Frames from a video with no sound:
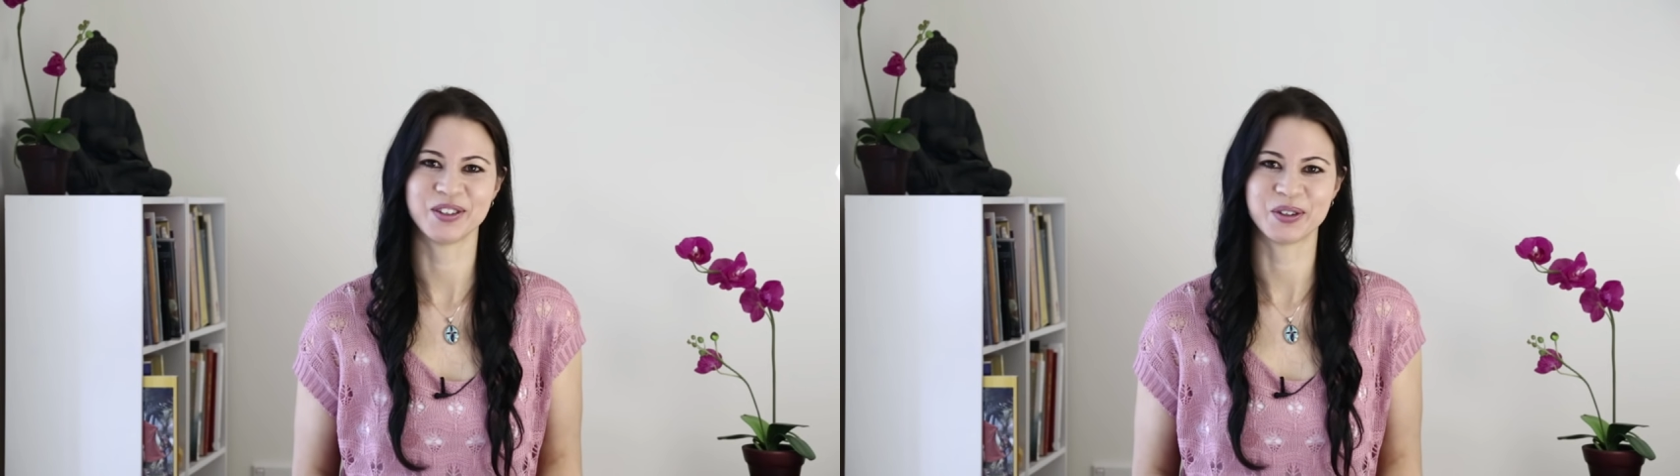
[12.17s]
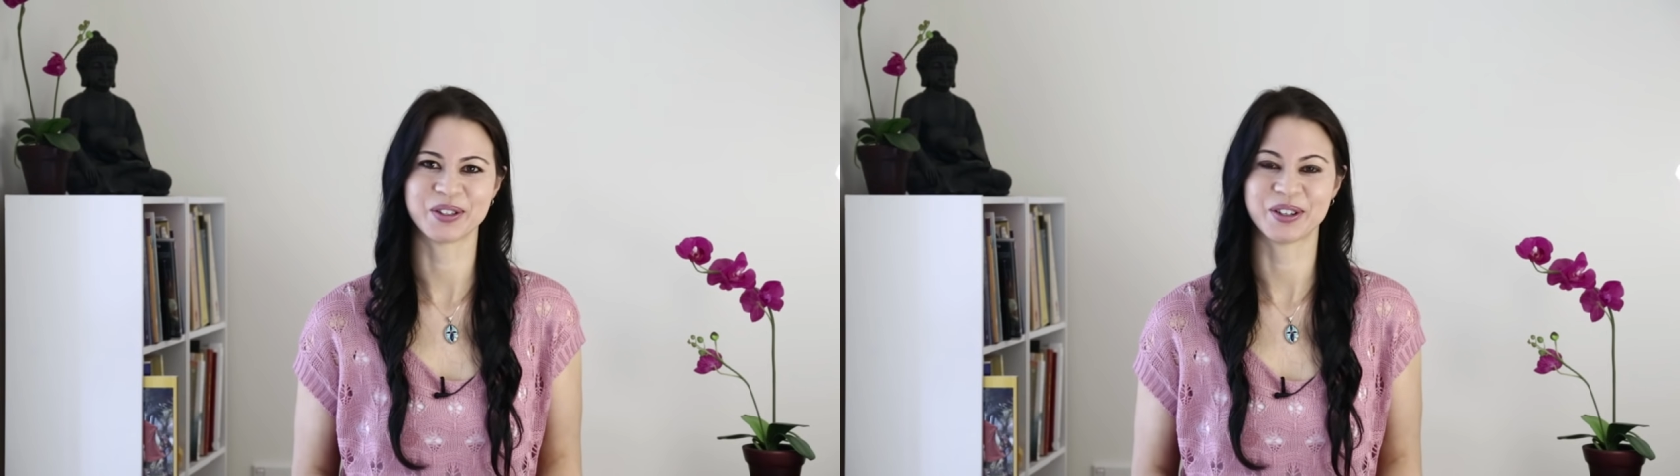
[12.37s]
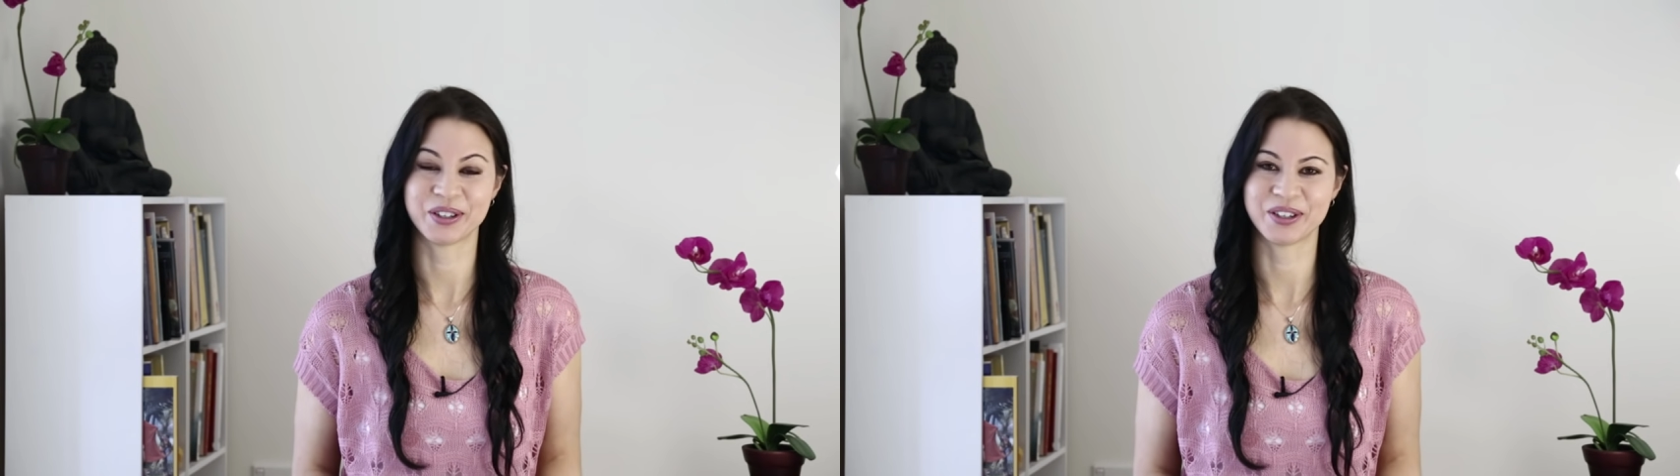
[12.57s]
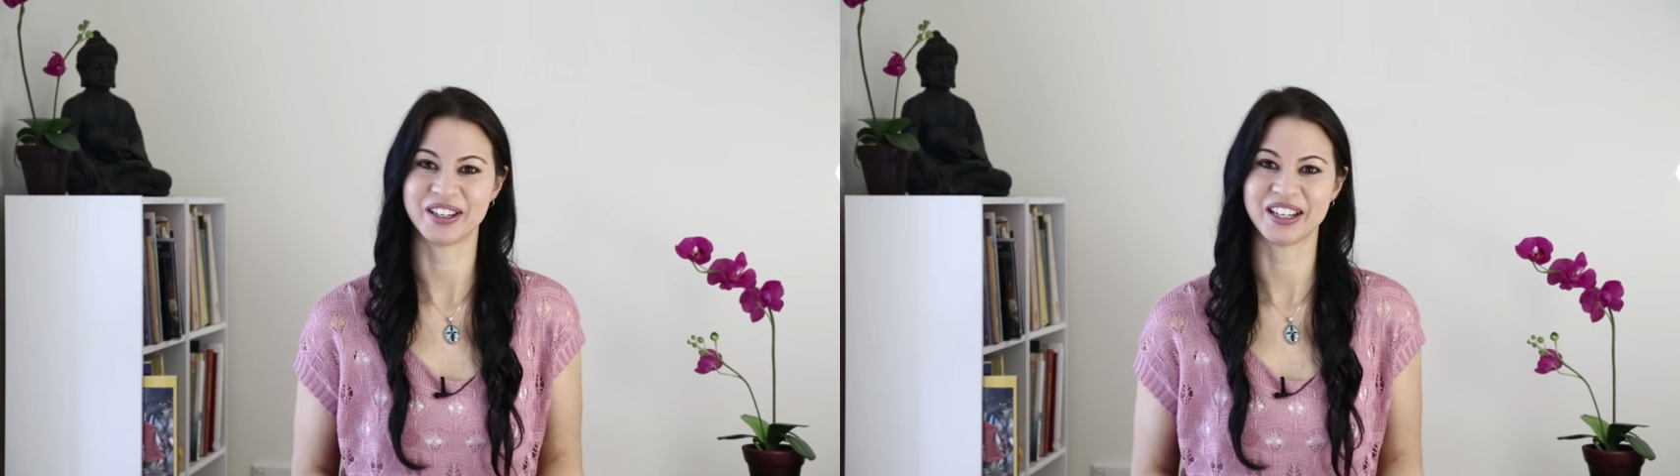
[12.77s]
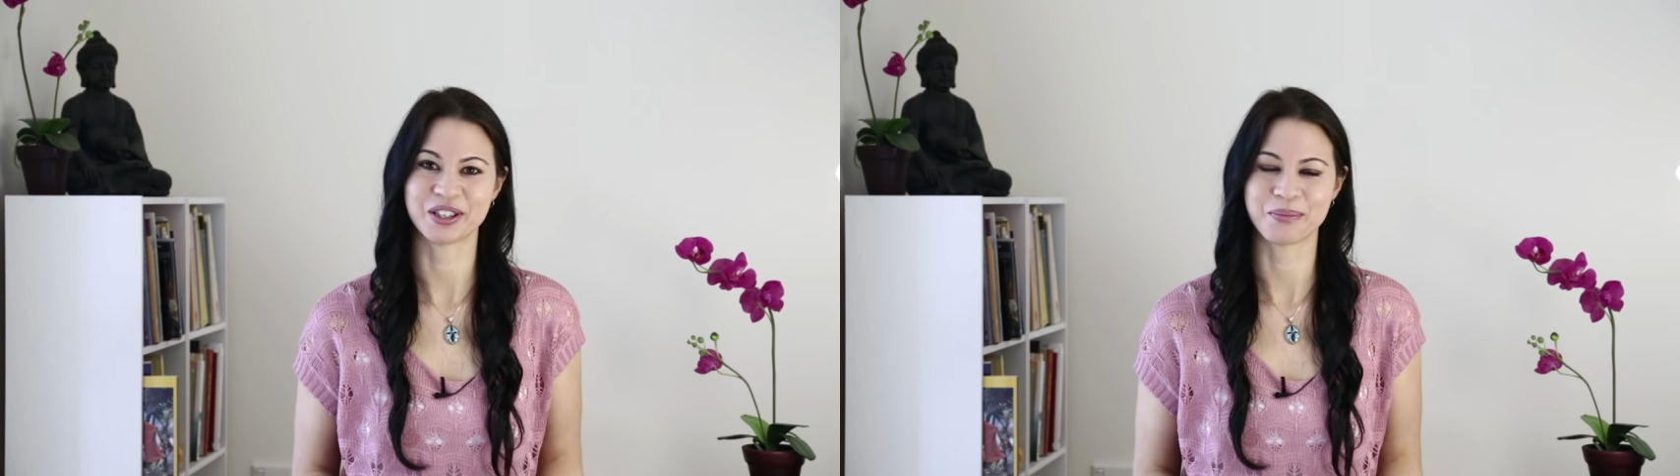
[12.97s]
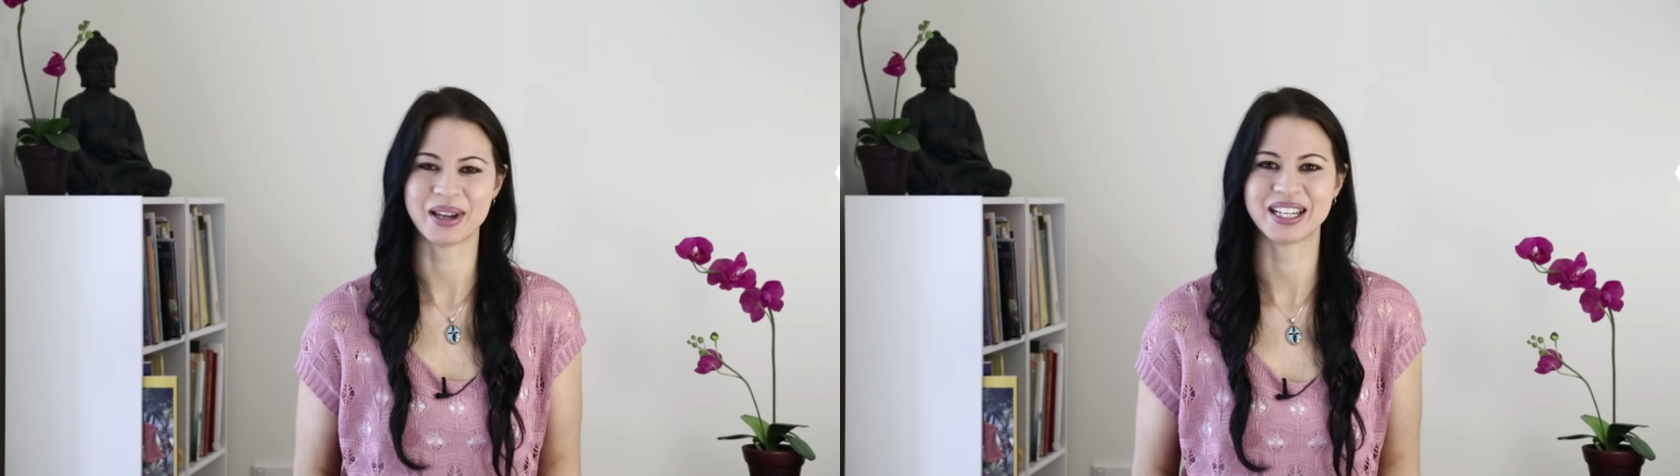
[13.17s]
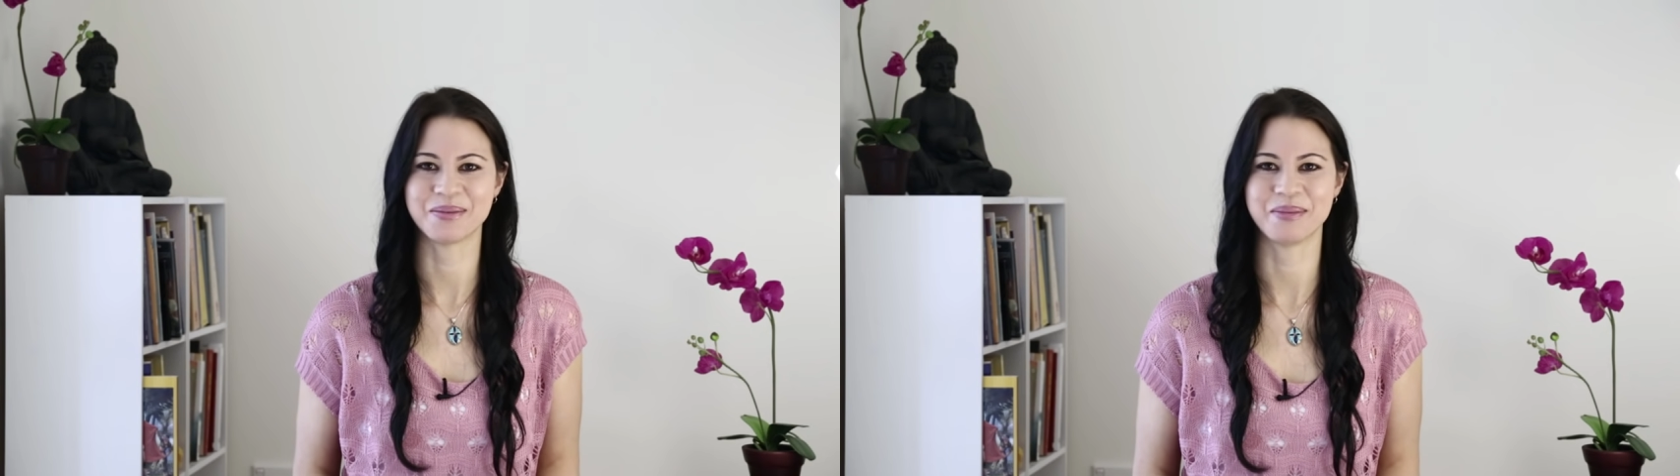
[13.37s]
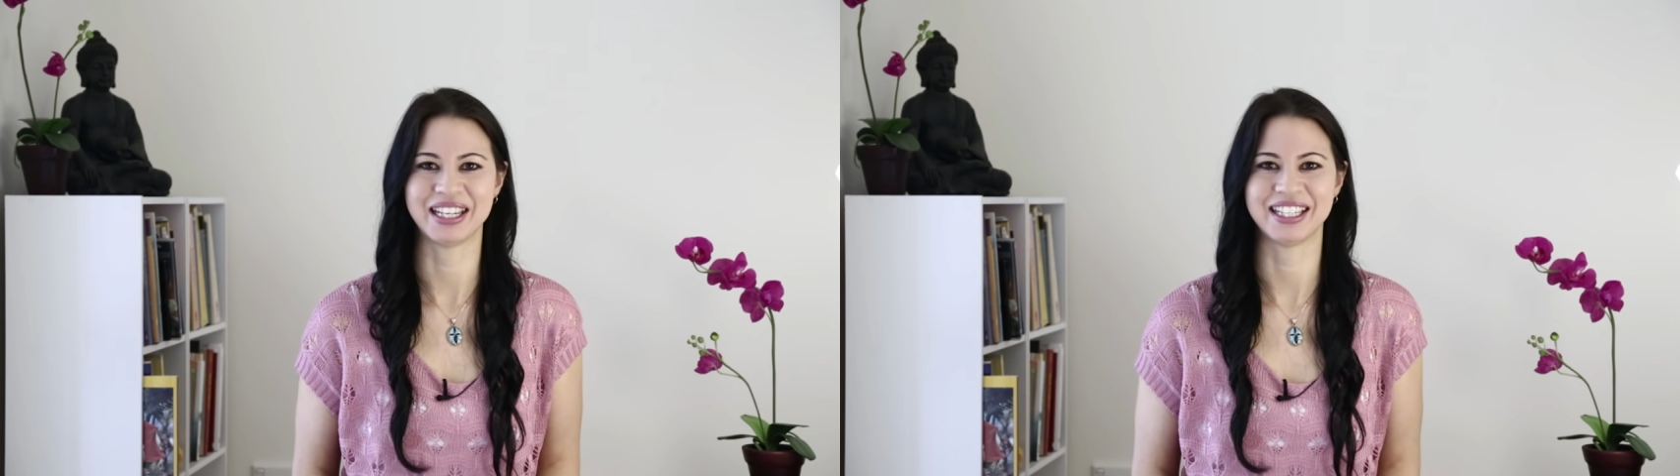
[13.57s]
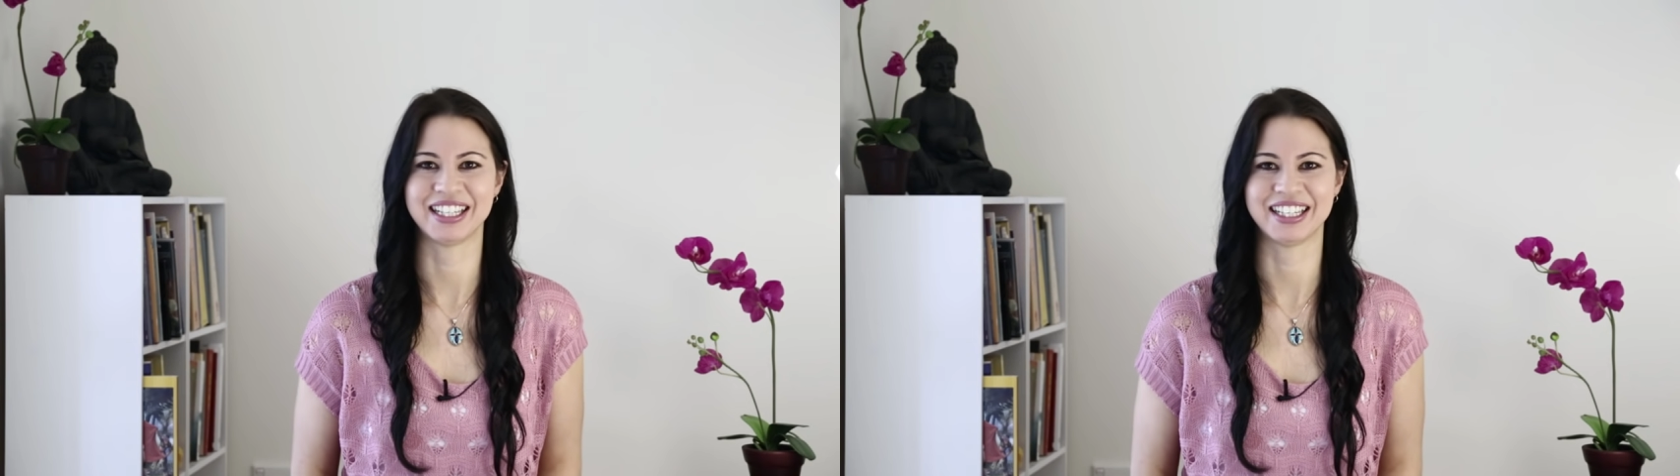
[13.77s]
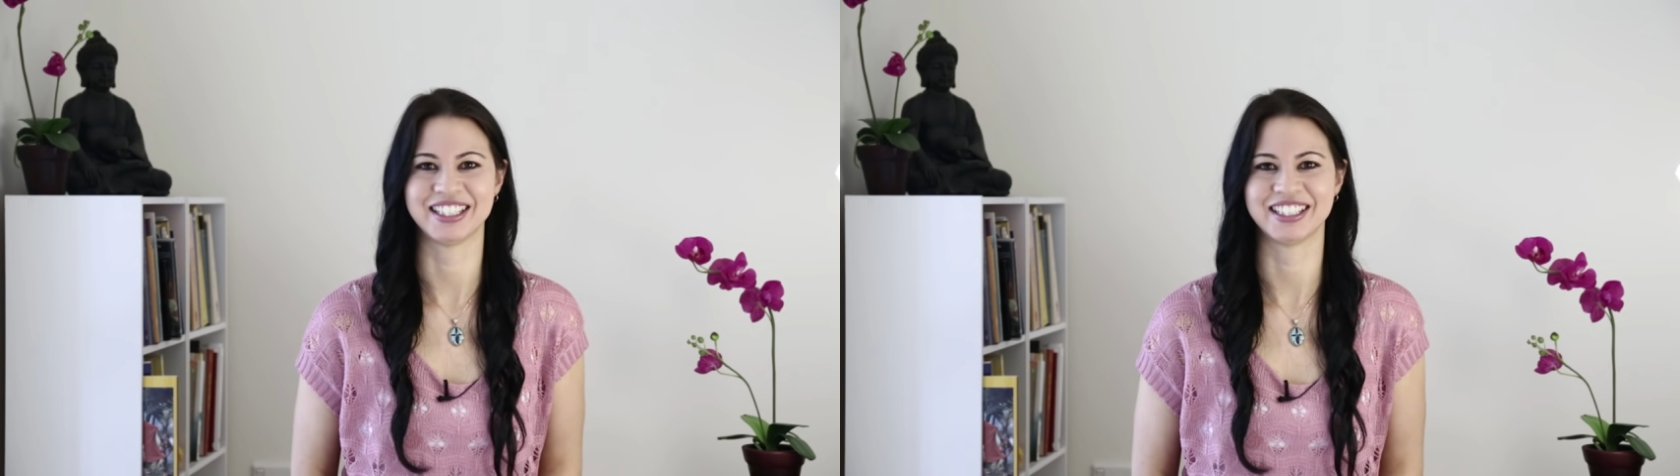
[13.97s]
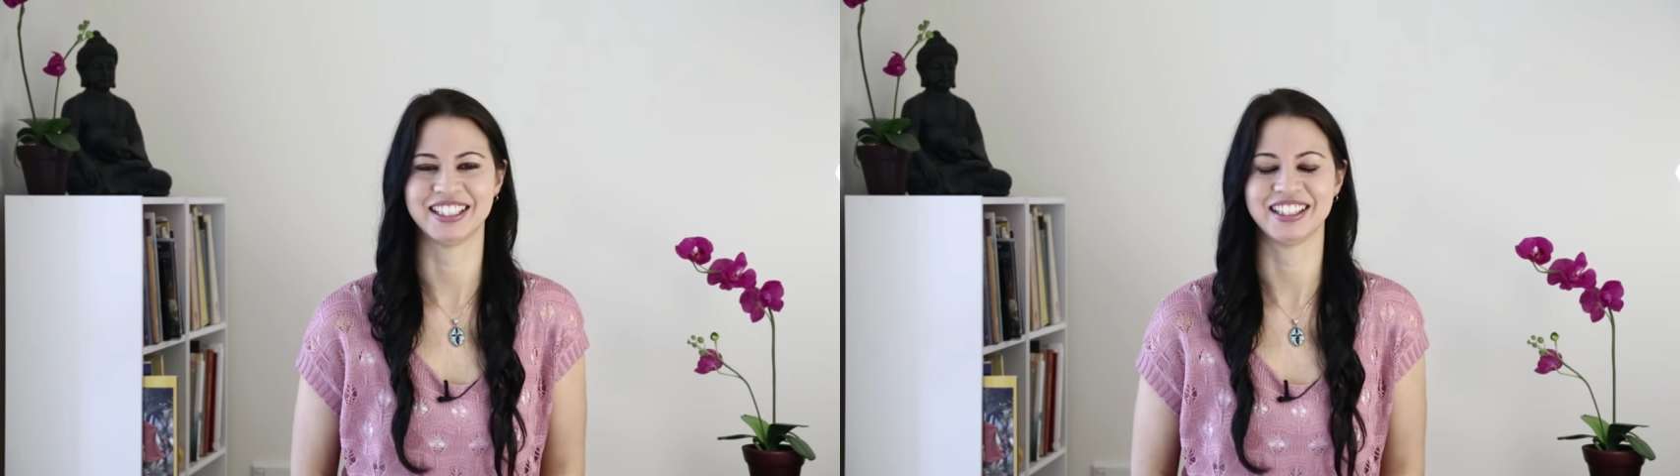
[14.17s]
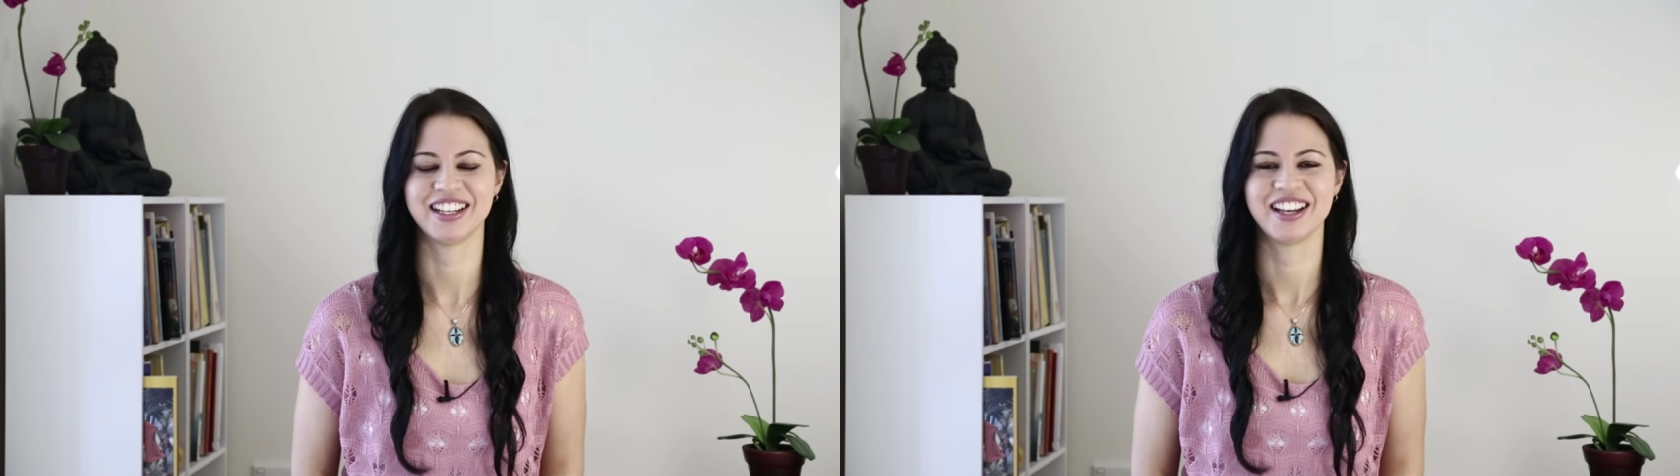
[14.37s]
also known as a metta meditation.